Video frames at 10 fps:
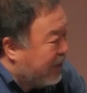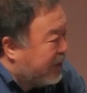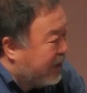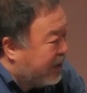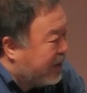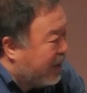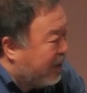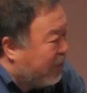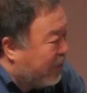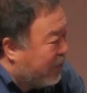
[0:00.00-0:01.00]
with this
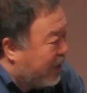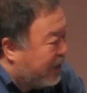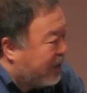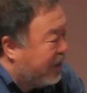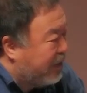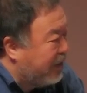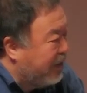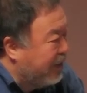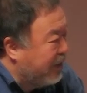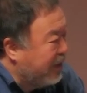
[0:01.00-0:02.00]
type of education.